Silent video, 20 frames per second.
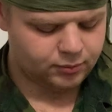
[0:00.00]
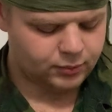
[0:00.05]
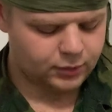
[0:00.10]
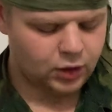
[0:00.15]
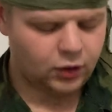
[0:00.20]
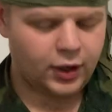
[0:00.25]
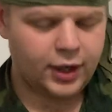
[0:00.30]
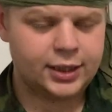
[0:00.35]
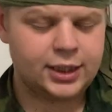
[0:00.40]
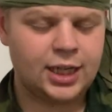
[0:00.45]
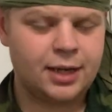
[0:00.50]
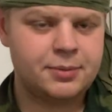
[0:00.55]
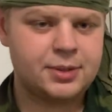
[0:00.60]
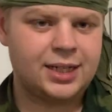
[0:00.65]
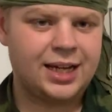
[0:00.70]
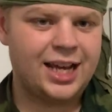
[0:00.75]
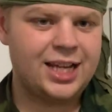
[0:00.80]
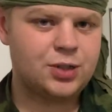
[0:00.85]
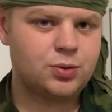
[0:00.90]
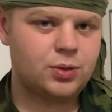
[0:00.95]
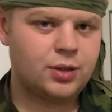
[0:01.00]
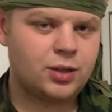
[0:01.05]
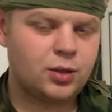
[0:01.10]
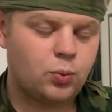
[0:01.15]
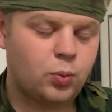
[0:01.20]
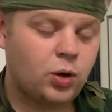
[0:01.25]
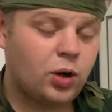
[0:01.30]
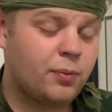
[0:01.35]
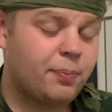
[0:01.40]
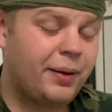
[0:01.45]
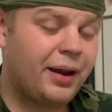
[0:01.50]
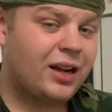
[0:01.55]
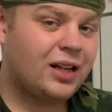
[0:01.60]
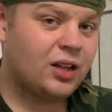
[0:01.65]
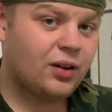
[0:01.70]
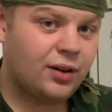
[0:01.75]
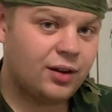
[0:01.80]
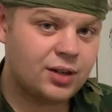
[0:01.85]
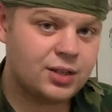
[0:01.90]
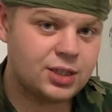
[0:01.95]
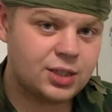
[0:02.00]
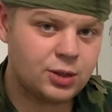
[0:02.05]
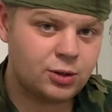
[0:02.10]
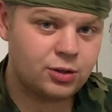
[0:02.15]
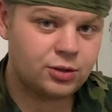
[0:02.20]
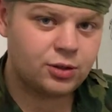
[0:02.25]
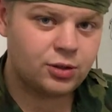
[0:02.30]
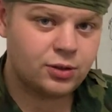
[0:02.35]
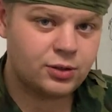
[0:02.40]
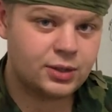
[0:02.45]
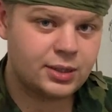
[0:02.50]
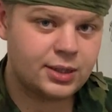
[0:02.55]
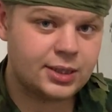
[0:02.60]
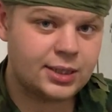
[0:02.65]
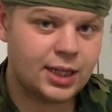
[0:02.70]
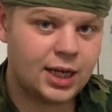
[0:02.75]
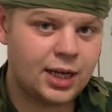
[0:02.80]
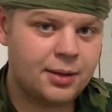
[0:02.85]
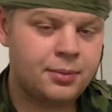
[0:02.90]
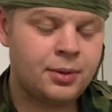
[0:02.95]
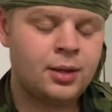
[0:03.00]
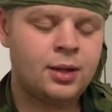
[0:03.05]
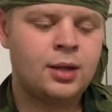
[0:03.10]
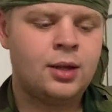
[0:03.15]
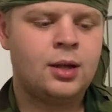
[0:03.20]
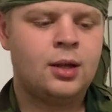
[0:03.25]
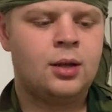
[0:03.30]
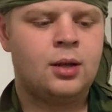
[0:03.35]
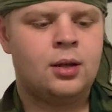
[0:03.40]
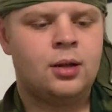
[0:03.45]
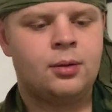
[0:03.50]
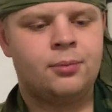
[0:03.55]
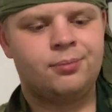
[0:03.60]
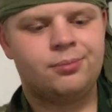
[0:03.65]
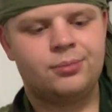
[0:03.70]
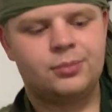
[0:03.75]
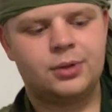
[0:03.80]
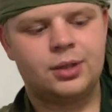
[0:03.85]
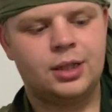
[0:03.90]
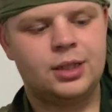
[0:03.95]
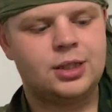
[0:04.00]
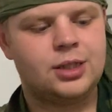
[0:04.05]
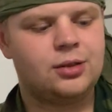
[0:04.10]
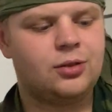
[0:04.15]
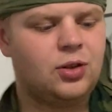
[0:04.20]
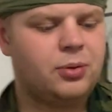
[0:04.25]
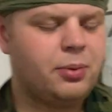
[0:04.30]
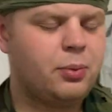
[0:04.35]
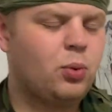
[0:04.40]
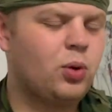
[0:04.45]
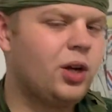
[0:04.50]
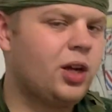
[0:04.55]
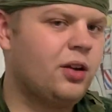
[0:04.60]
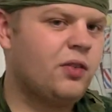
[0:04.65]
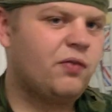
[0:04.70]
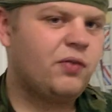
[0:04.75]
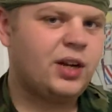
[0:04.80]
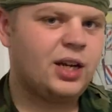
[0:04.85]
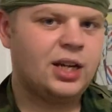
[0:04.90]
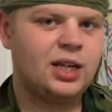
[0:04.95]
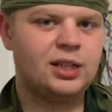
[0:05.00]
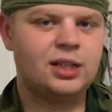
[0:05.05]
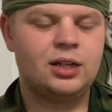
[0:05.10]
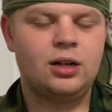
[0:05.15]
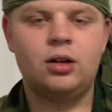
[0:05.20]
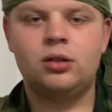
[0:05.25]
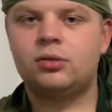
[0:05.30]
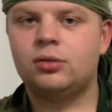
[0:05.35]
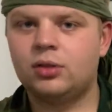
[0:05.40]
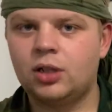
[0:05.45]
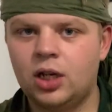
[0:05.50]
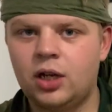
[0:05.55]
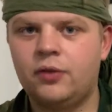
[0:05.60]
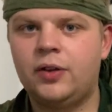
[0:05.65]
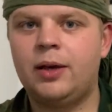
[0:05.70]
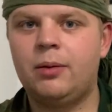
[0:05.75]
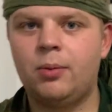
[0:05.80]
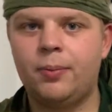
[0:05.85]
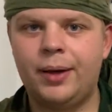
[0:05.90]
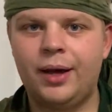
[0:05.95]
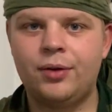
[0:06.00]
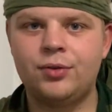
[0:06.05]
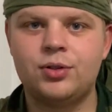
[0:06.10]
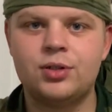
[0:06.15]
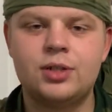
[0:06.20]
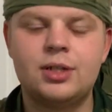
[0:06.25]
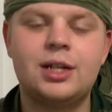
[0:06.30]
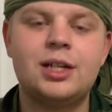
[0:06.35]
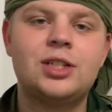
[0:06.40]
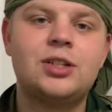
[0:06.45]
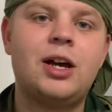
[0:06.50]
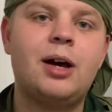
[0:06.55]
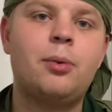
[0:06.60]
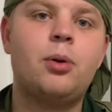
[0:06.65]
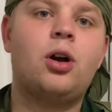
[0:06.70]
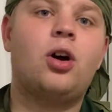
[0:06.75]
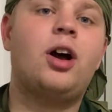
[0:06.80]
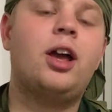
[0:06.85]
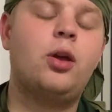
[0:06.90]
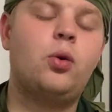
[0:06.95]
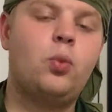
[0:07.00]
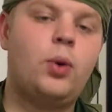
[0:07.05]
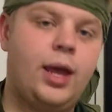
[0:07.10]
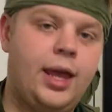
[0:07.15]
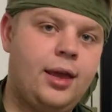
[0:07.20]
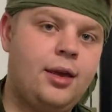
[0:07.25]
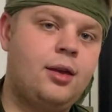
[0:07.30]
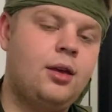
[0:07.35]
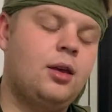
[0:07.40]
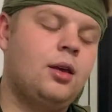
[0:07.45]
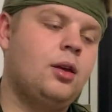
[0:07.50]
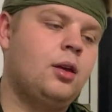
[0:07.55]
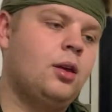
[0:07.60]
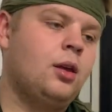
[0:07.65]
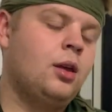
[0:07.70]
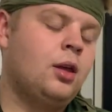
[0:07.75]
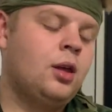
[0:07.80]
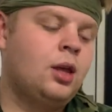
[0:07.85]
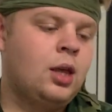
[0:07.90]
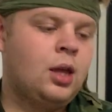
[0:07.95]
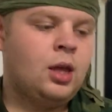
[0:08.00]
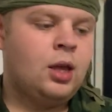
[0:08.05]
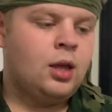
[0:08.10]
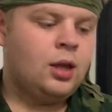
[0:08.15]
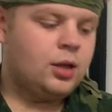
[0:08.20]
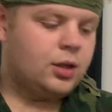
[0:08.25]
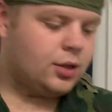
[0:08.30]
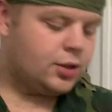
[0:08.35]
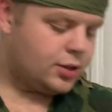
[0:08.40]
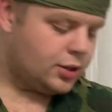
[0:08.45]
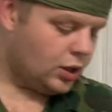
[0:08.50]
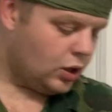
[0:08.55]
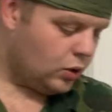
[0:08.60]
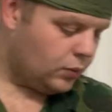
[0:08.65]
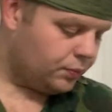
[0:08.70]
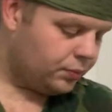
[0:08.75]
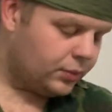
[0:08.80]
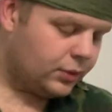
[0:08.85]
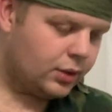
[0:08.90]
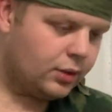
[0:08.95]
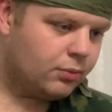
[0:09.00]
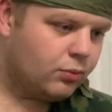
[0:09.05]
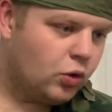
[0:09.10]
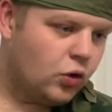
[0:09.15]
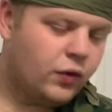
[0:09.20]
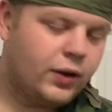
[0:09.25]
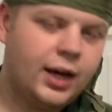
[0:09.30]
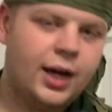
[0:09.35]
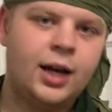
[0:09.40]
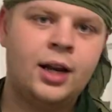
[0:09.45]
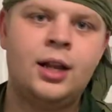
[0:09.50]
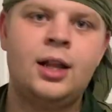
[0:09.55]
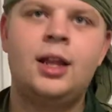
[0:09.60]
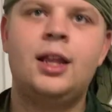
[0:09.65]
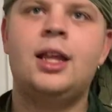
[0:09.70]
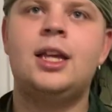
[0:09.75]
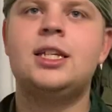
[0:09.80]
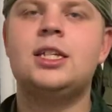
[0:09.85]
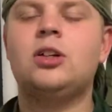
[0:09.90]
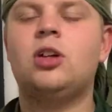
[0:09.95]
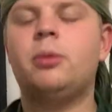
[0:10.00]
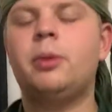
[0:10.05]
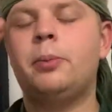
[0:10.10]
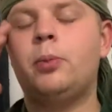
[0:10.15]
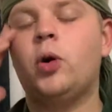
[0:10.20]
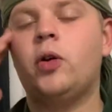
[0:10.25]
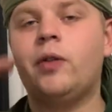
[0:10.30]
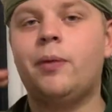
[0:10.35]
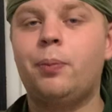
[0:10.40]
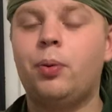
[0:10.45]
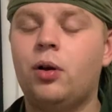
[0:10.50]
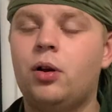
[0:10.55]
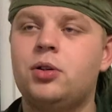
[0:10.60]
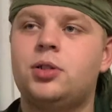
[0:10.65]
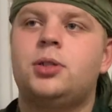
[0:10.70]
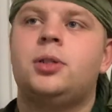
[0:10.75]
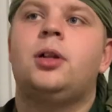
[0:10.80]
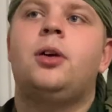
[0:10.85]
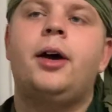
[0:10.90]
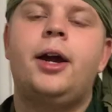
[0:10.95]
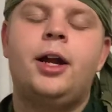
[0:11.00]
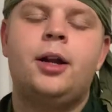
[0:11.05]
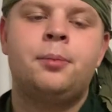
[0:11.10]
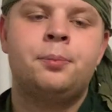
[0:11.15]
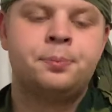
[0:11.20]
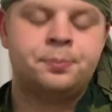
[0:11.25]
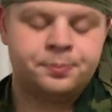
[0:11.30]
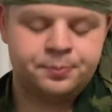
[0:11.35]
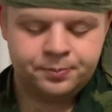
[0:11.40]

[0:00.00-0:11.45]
lot of times, guys would end up wearing bandoliers during this time. It's a little bit more convenient than a ton of ammo pouches, and it's a lot more lightweight. So, moving on, is a little bit more of a personal item.